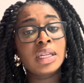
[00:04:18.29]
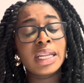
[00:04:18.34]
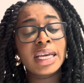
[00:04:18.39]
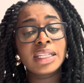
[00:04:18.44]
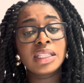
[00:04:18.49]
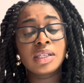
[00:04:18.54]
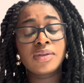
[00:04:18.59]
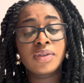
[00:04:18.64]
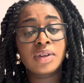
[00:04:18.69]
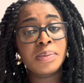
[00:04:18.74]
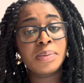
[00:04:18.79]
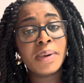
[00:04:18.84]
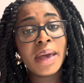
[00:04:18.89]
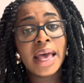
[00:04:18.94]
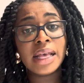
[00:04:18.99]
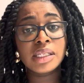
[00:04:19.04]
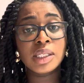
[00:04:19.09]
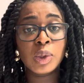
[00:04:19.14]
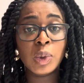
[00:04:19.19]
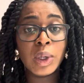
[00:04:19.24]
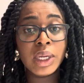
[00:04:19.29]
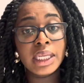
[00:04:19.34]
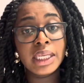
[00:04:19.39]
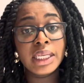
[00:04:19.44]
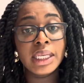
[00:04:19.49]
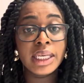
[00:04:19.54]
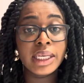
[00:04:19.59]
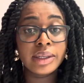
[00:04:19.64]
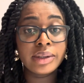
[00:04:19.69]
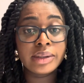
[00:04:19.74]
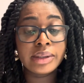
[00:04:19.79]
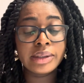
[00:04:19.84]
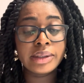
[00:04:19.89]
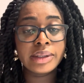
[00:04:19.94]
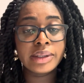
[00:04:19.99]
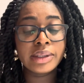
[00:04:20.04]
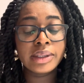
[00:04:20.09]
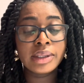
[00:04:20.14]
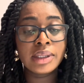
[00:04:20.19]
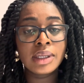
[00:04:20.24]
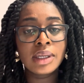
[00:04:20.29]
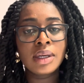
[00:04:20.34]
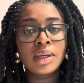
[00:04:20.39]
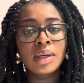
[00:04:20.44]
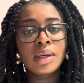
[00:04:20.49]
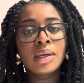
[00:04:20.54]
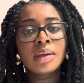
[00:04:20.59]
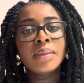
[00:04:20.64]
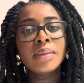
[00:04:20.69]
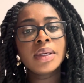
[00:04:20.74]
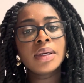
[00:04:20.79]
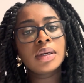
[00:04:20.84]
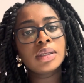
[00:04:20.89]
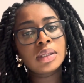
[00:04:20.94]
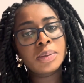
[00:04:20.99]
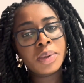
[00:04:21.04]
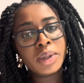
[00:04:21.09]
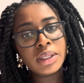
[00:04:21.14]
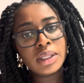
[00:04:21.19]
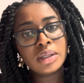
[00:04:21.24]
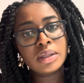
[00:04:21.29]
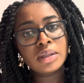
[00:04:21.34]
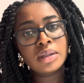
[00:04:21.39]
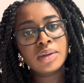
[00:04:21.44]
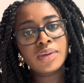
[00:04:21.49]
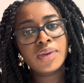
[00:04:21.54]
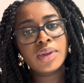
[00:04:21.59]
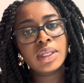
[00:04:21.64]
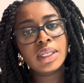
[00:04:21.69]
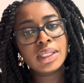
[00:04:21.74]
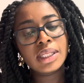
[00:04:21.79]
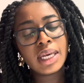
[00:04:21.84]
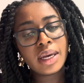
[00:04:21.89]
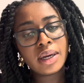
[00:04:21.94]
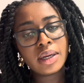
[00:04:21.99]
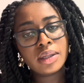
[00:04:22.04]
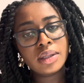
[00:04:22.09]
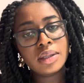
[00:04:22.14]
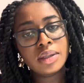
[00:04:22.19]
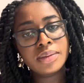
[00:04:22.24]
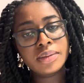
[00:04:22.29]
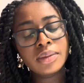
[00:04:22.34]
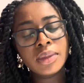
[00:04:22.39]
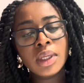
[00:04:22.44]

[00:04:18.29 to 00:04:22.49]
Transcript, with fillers: like this for the past 20 years because the person's going to feel attacked.